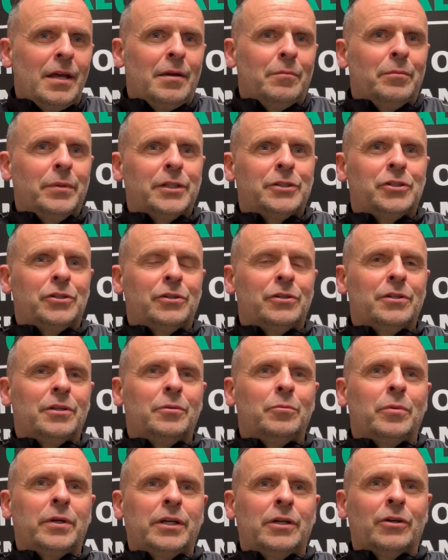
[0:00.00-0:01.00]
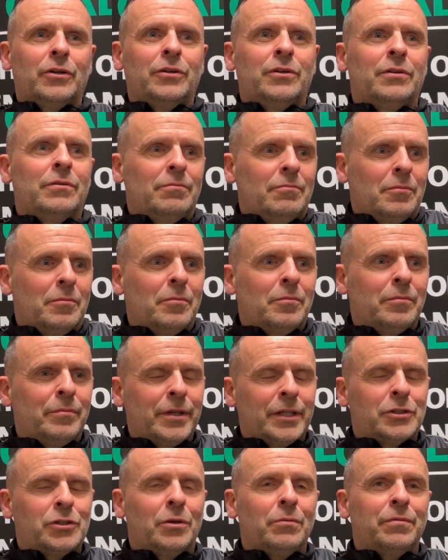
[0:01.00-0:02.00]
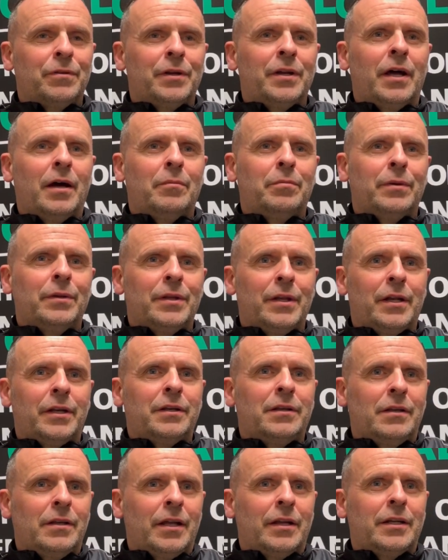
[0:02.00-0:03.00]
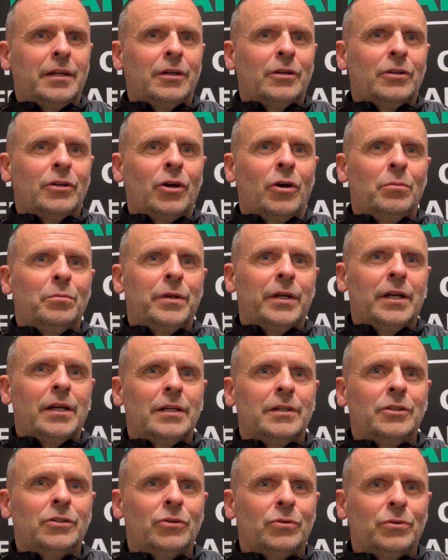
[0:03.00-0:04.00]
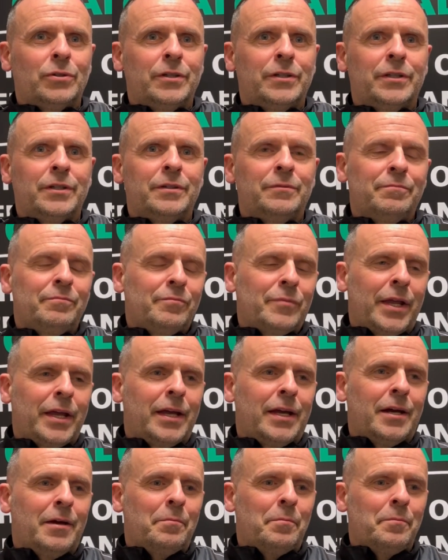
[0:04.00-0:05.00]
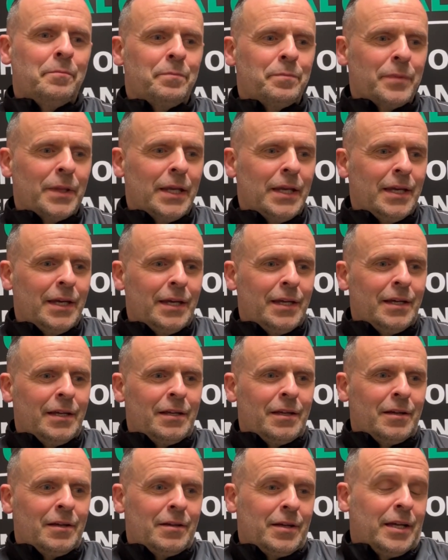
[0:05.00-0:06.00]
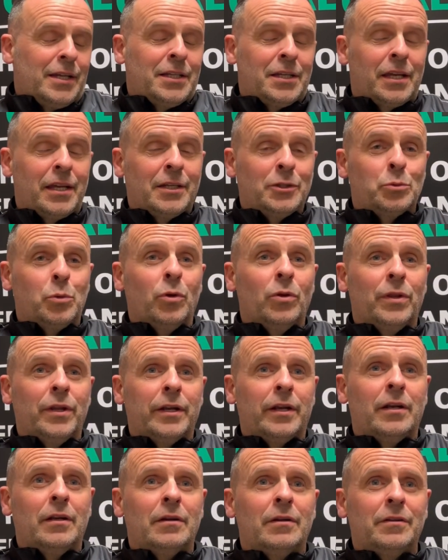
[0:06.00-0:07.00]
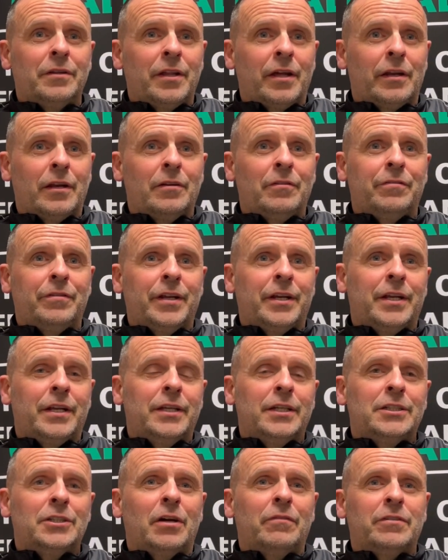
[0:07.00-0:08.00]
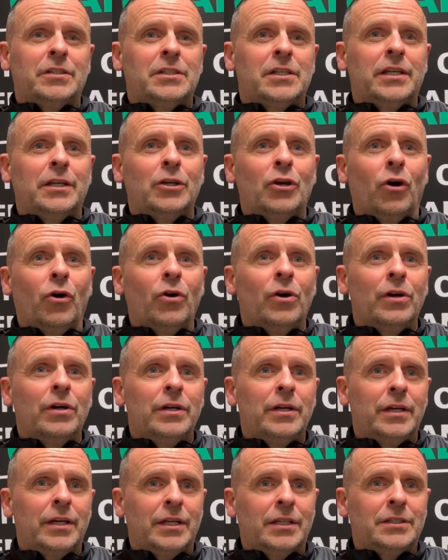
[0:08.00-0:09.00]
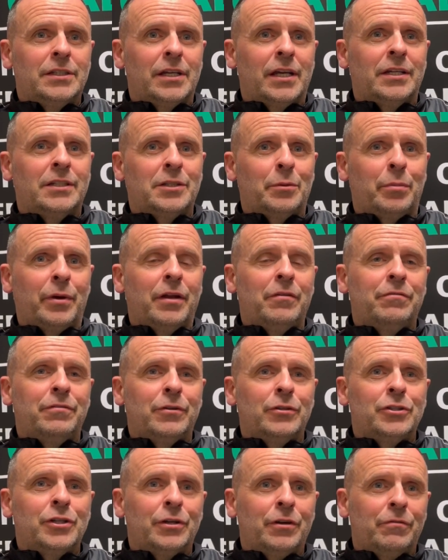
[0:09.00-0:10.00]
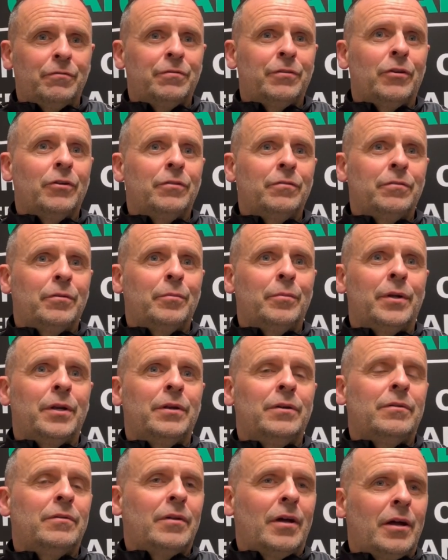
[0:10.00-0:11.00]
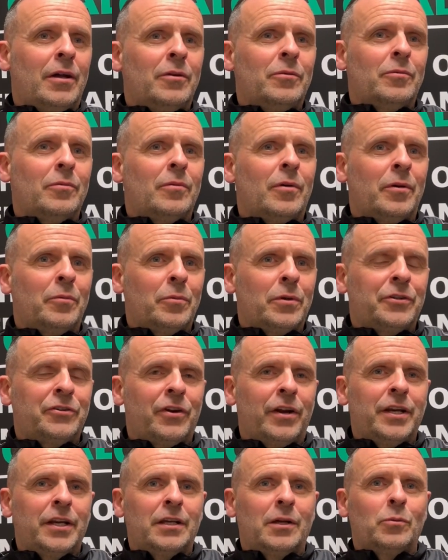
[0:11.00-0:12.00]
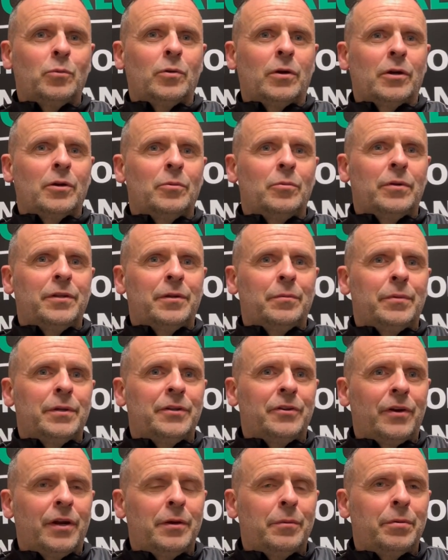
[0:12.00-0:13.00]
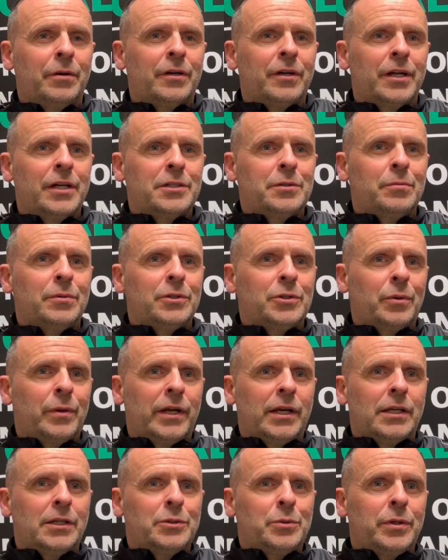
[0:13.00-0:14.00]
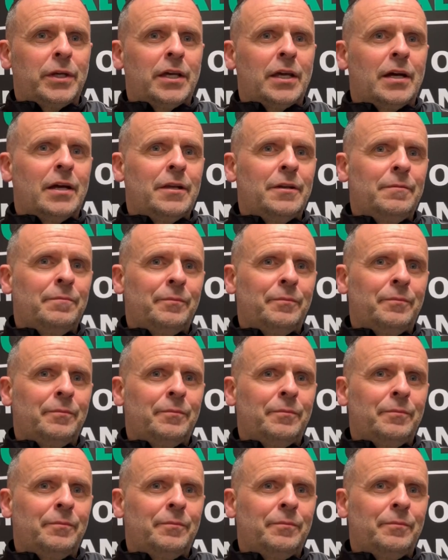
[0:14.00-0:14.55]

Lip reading: make sure that we could make something happen, that he could come to Glentoran. And he's one that'll fit in. He's obviously young. He's a bright future in front of him, and we'll try to get working with him and try to progress him as quickly as we can.